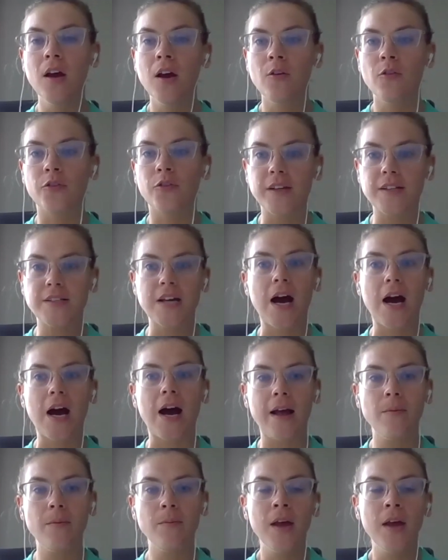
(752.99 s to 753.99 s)
for the
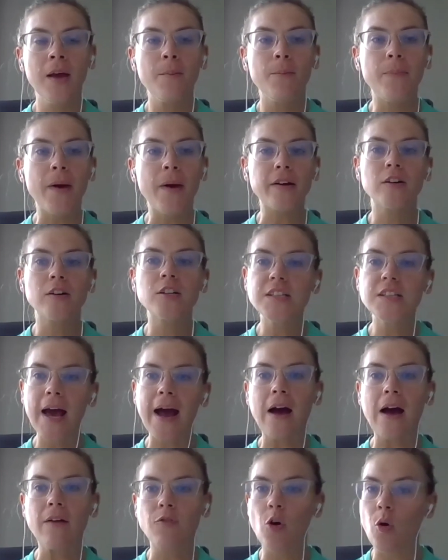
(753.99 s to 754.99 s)
time better to
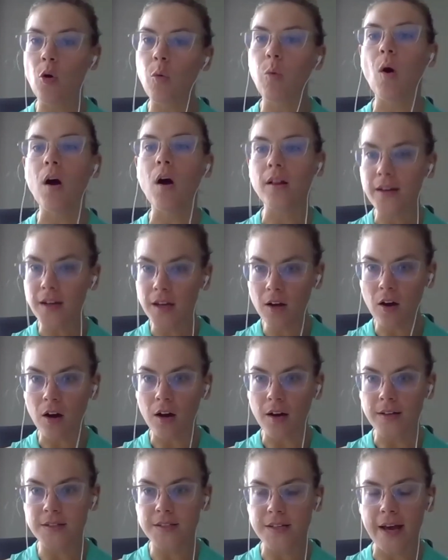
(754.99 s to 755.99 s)
have quality
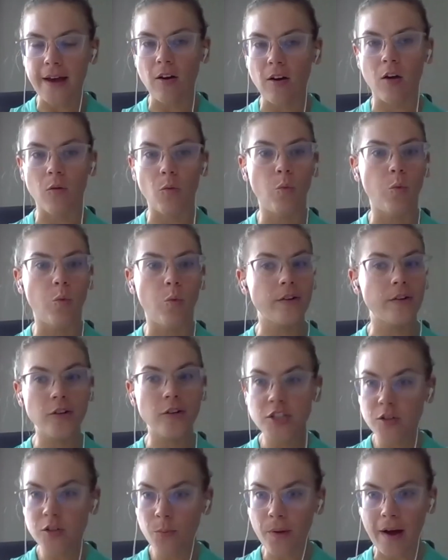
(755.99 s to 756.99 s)
content on one or
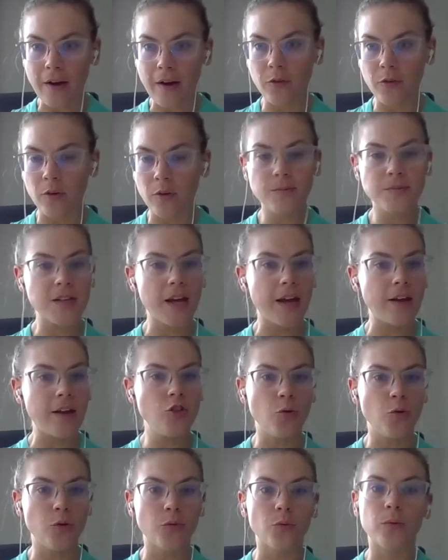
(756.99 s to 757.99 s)
two platforms and
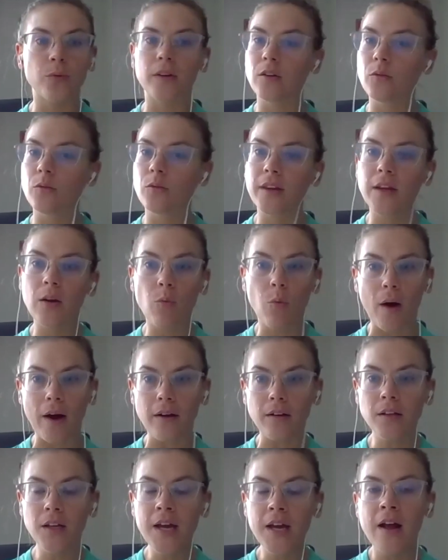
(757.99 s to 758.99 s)
do it really really
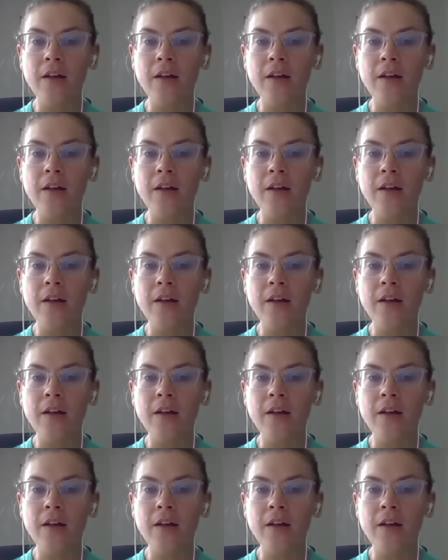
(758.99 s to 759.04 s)
well